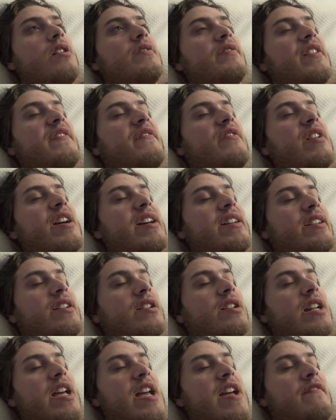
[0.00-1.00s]
They feel hated
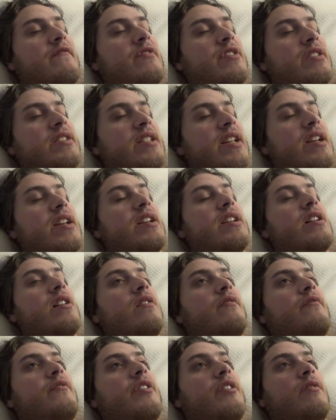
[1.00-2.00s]
on every day
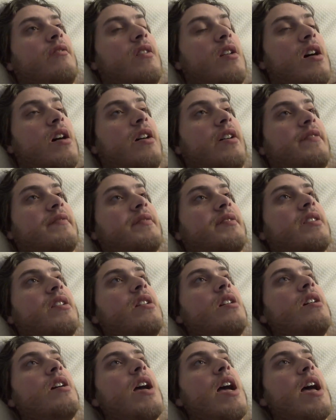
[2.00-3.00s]
of their lives,
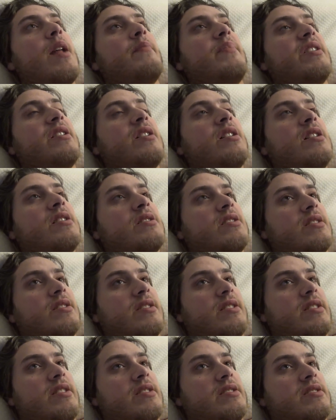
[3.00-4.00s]
and because of
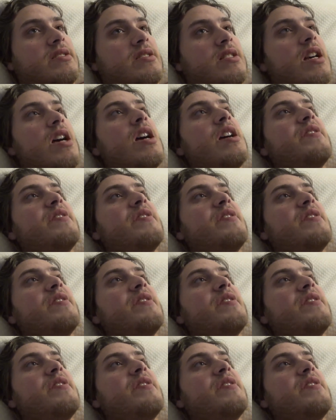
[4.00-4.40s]
this,